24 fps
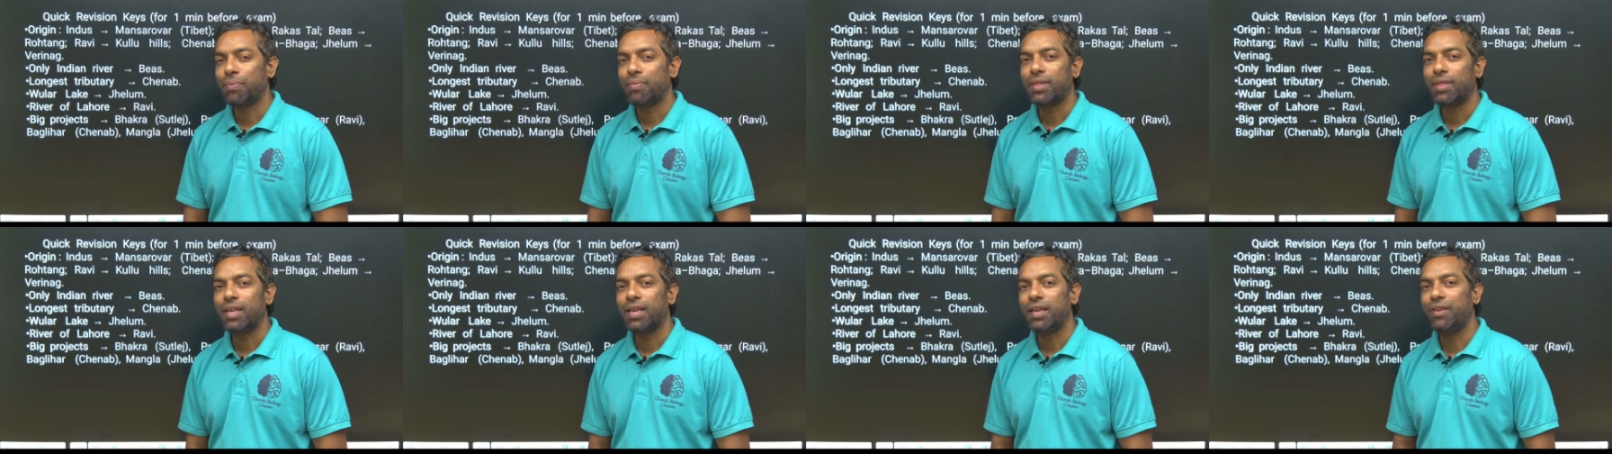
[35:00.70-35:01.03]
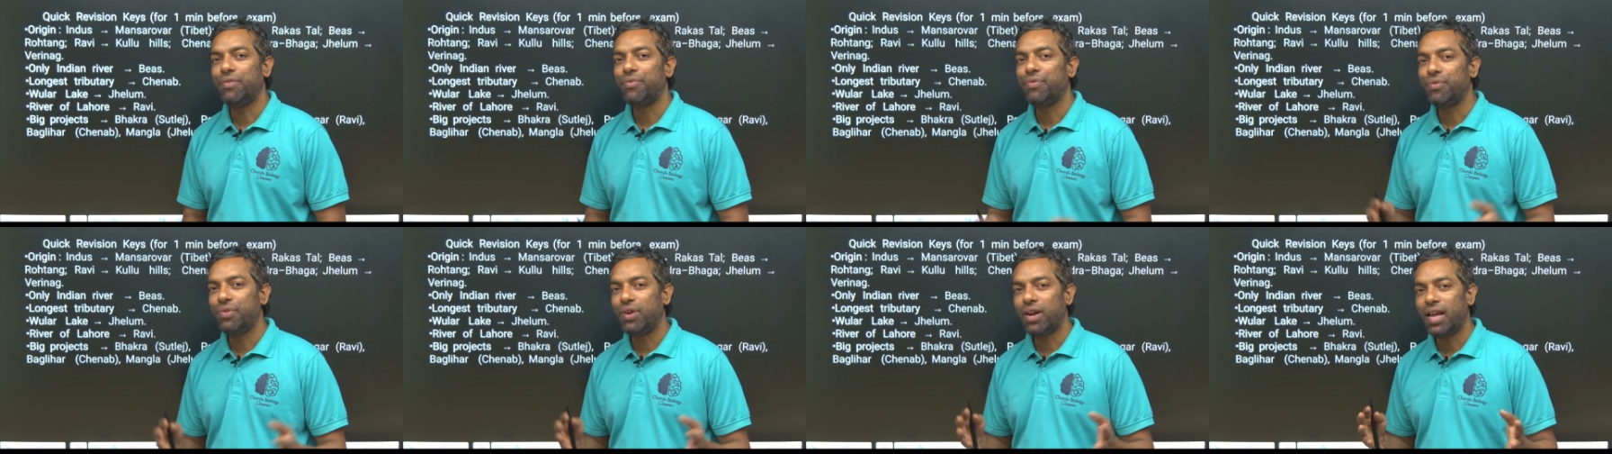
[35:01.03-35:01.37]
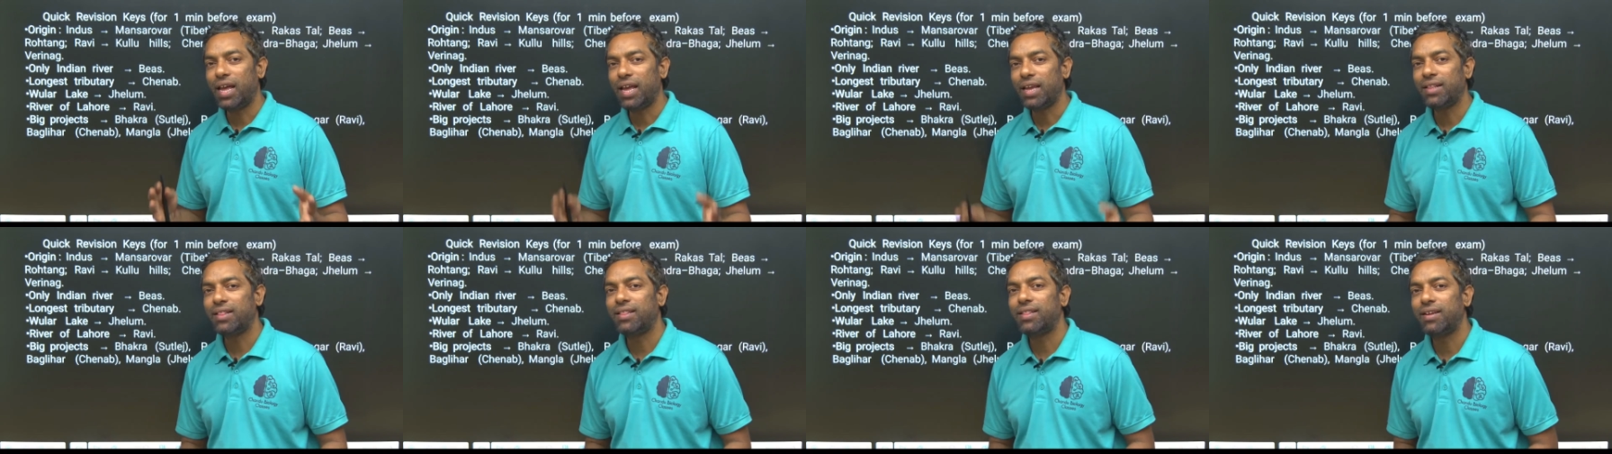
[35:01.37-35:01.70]
If you
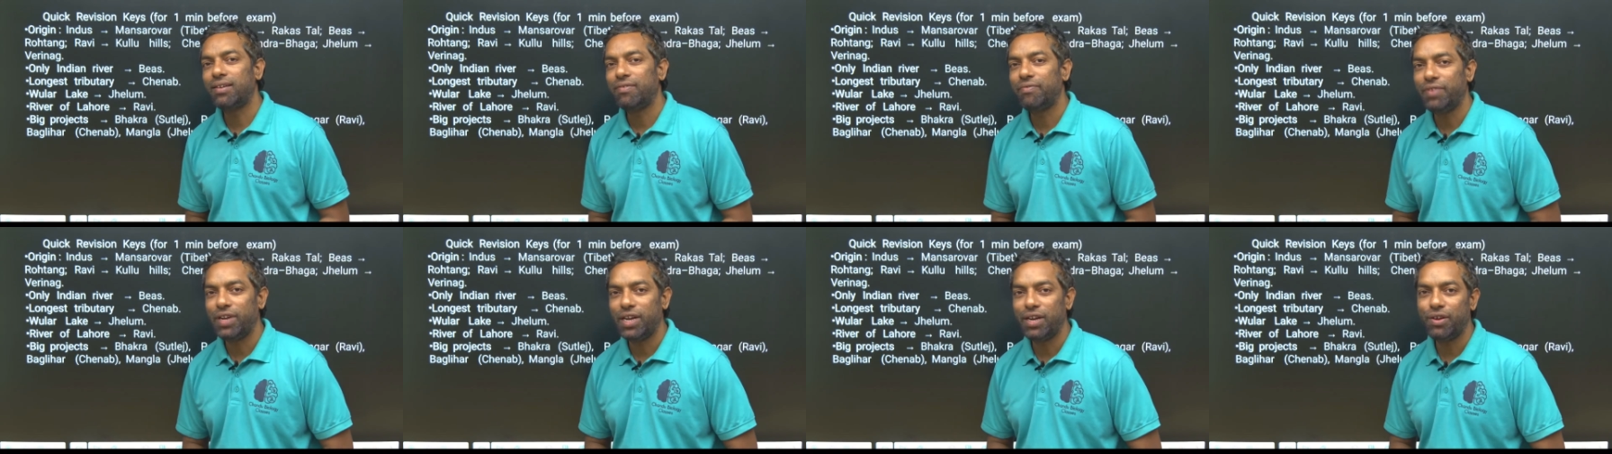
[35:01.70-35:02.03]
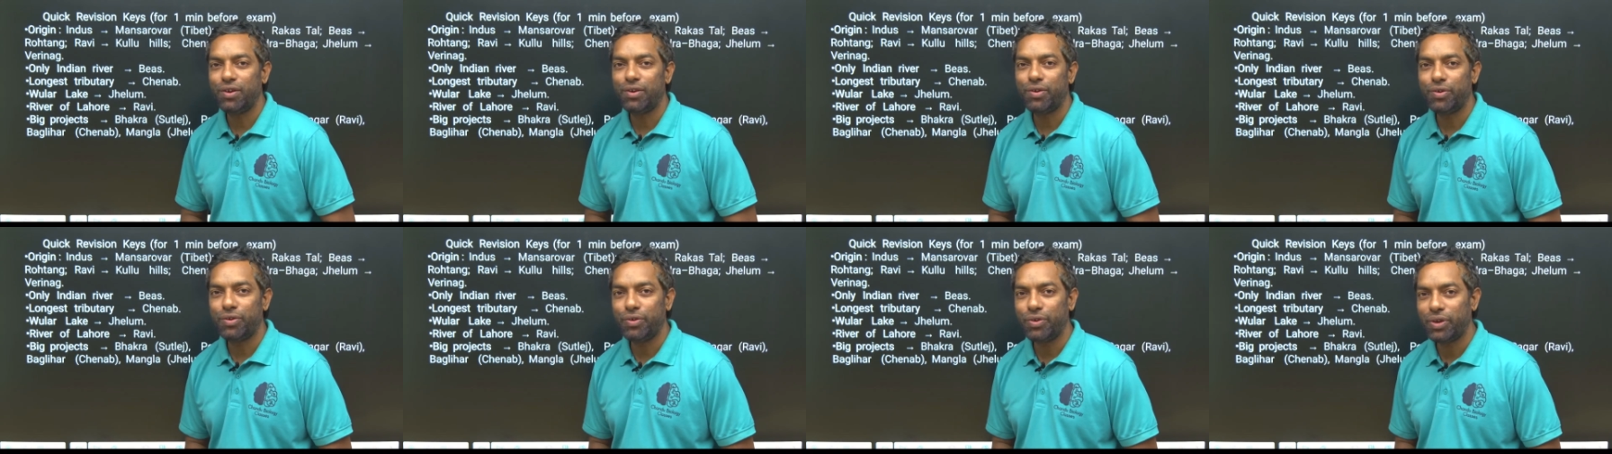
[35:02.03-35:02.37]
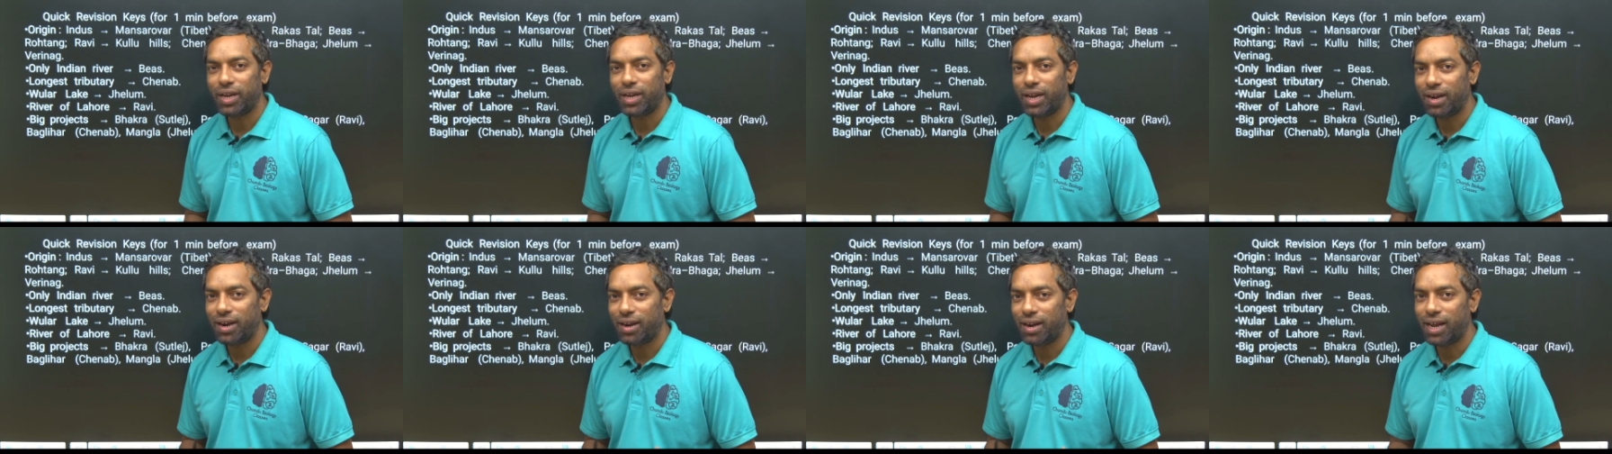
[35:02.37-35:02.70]
like the video, you
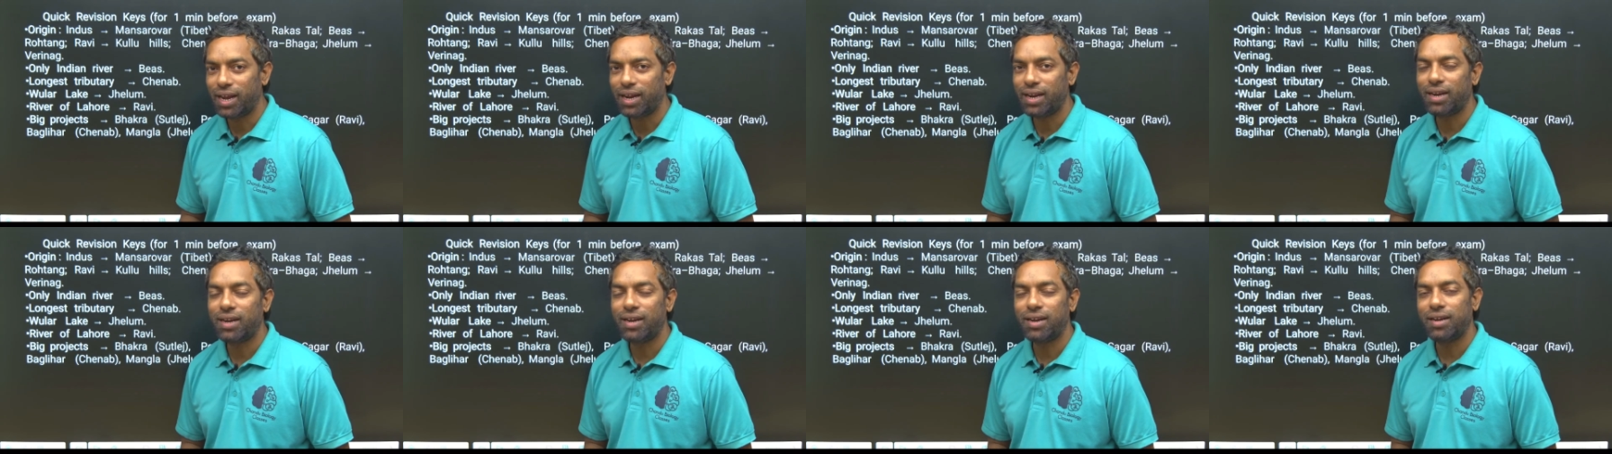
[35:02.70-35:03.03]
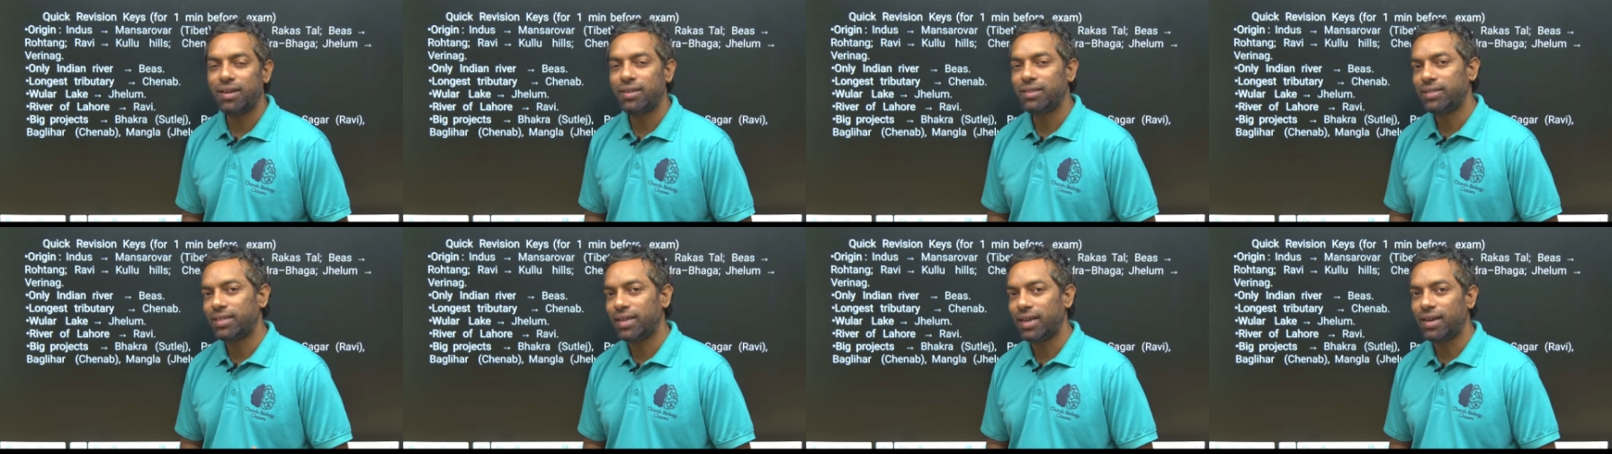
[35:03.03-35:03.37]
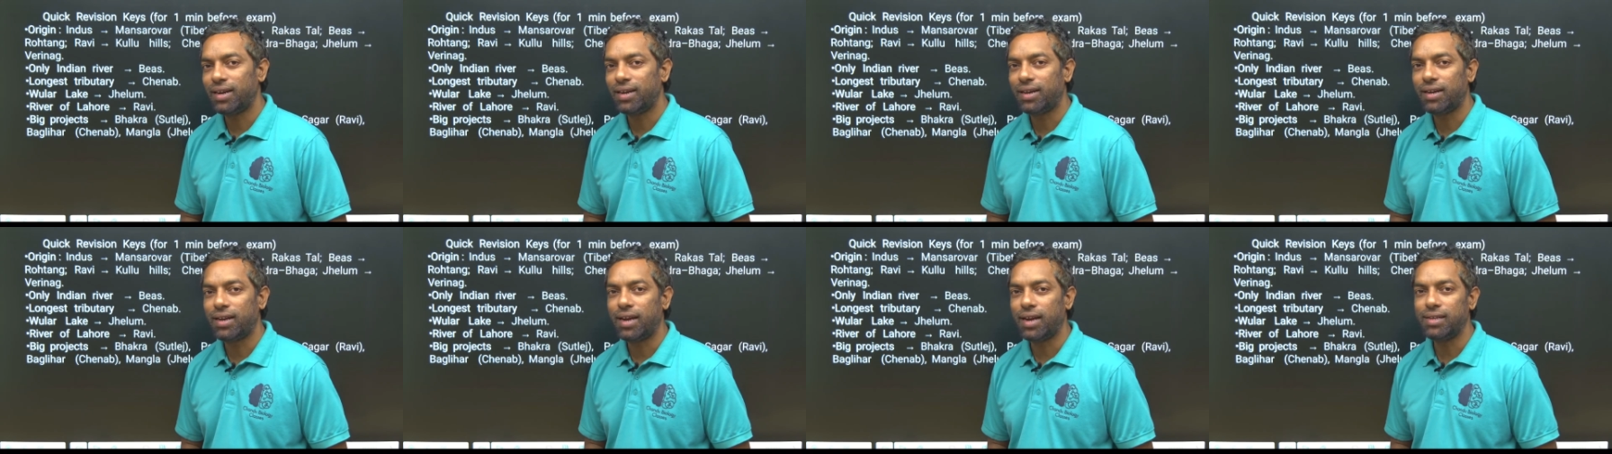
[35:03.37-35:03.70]
can like it and share
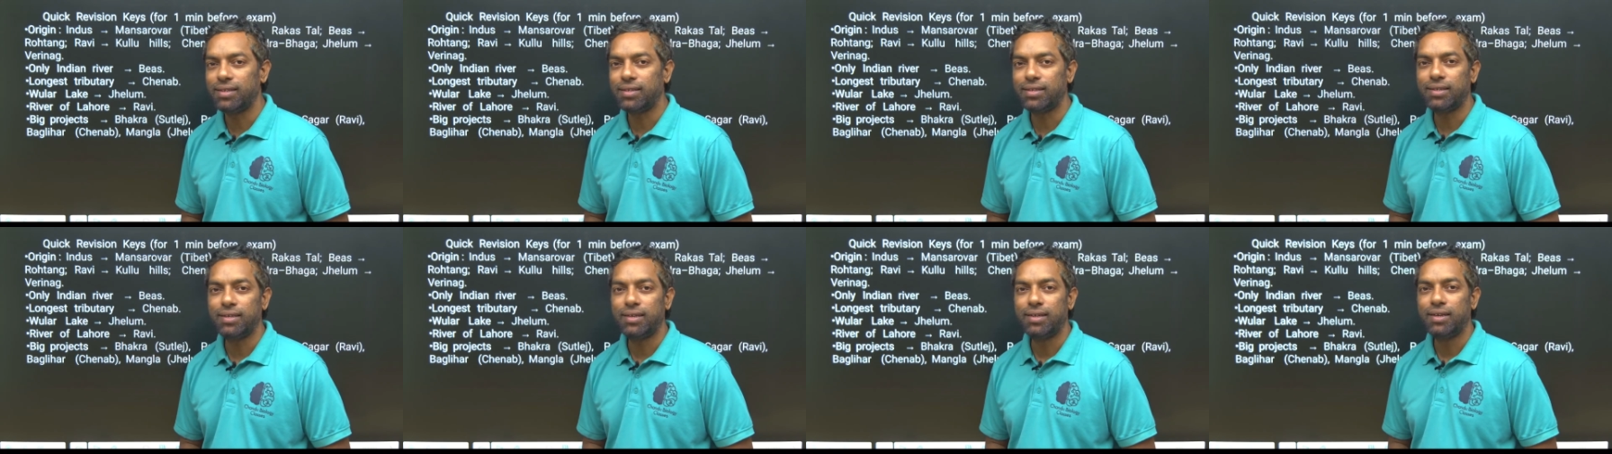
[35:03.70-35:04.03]
it, guys.